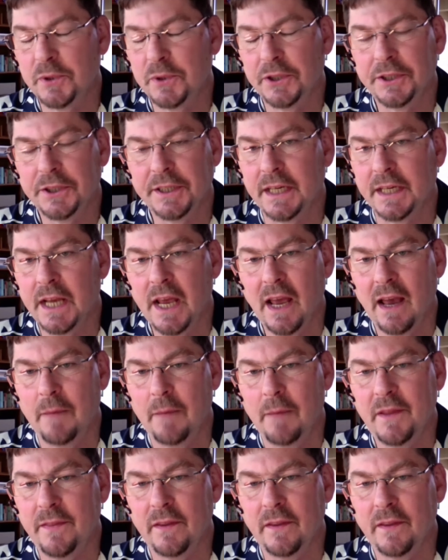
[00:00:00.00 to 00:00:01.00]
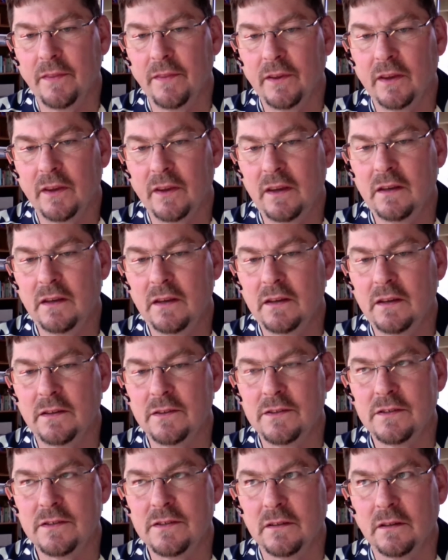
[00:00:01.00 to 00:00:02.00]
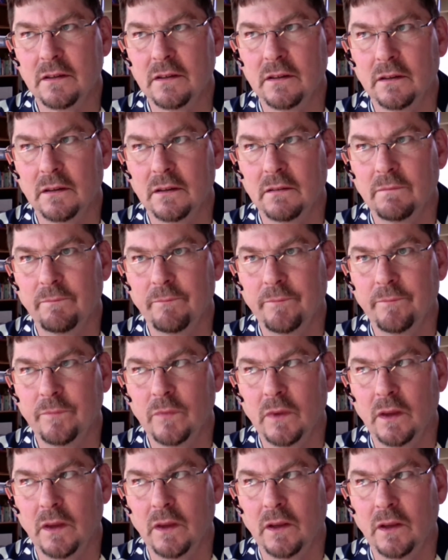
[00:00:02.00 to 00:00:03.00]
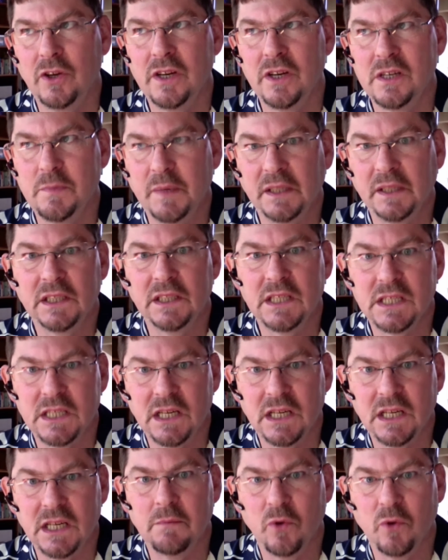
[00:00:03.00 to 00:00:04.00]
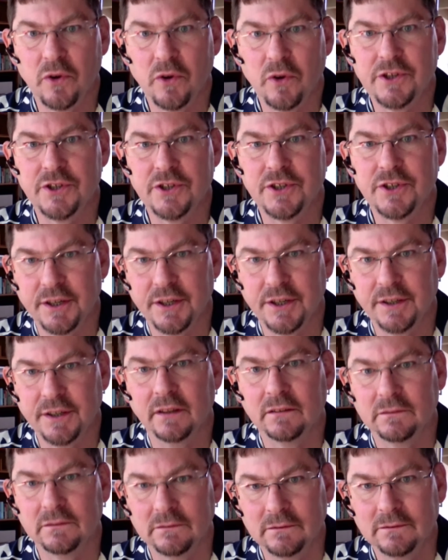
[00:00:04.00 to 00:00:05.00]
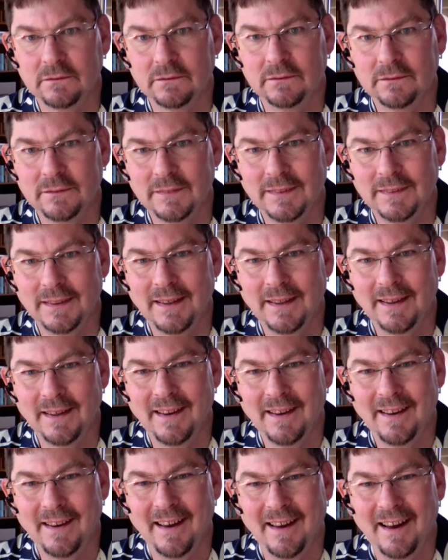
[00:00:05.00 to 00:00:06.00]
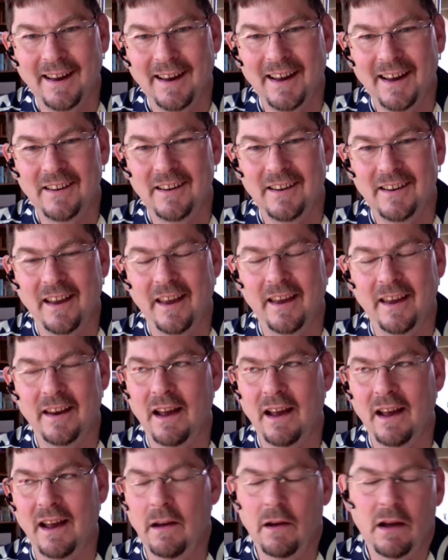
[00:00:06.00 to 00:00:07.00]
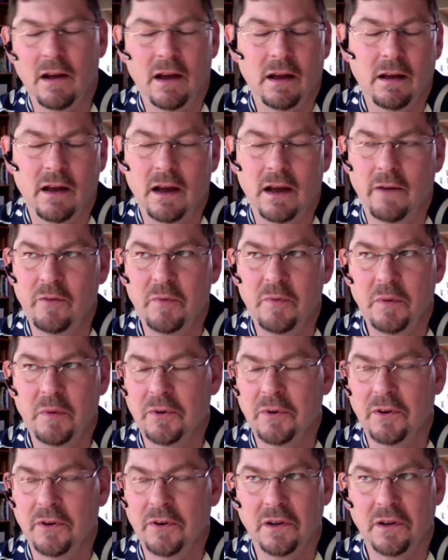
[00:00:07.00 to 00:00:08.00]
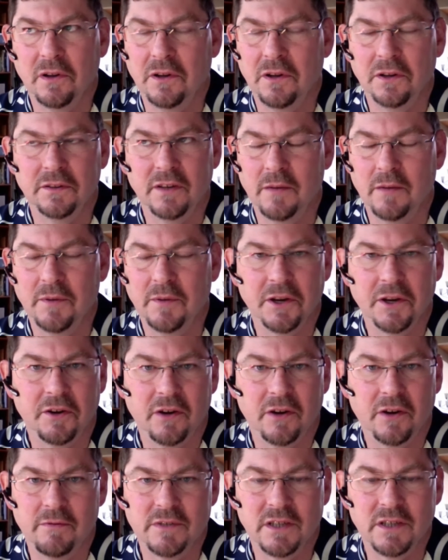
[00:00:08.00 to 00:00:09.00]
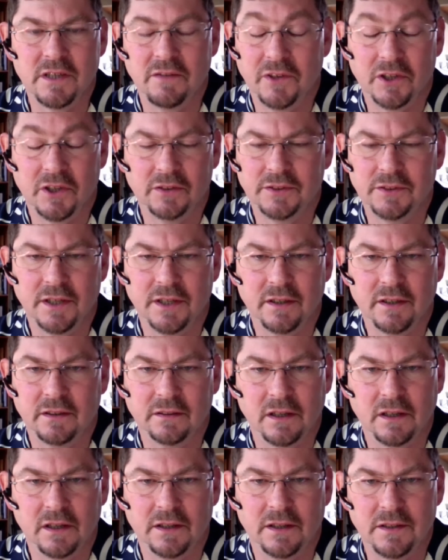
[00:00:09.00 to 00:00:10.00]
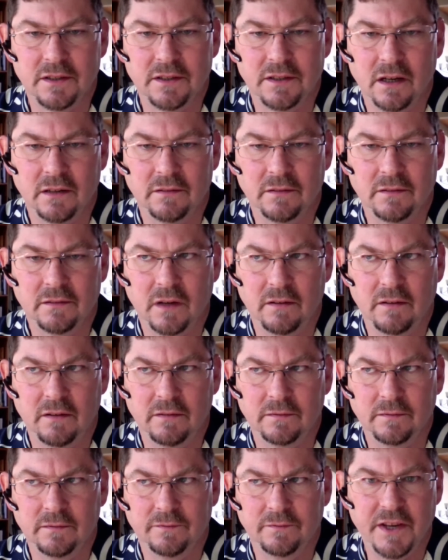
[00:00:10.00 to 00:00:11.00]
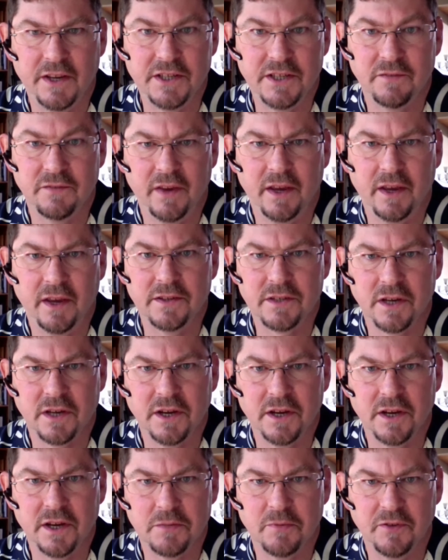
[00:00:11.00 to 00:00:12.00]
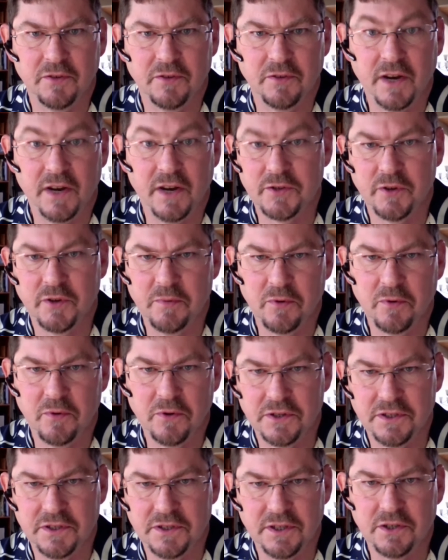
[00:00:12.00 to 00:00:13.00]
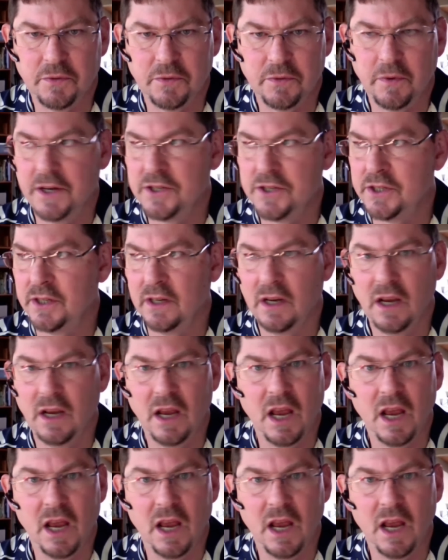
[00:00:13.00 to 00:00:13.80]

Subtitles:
brilliant. I mean, the key is you need to be listening more than you're talking. And I remember a long time ago I was involved in a face-to-face customer advisory board situation.